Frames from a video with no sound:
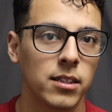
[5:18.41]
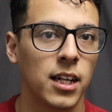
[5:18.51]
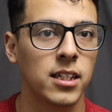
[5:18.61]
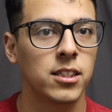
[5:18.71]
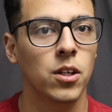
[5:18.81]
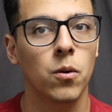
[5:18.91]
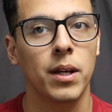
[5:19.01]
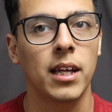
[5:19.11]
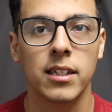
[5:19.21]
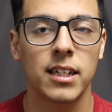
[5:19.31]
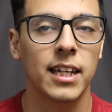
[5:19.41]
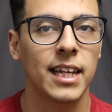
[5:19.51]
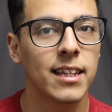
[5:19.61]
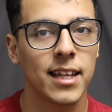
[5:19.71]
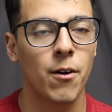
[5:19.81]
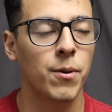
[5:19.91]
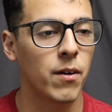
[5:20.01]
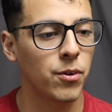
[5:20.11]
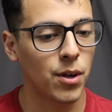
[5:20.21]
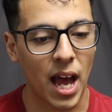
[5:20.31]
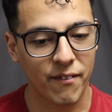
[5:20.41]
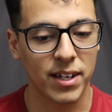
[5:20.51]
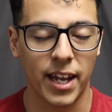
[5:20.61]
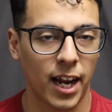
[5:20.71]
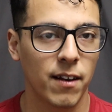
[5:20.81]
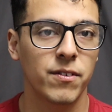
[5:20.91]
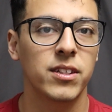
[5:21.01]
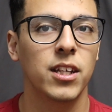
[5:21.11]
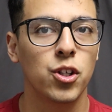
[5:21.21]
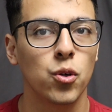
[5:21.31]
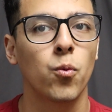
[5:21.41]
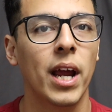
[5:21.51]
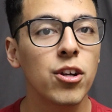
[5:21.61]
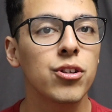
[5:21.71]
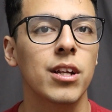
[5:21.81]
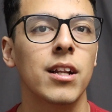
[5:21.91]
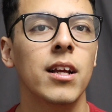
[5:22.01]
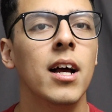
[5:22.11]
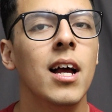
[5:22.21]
And it's so easy to get that whenever you have a negative situation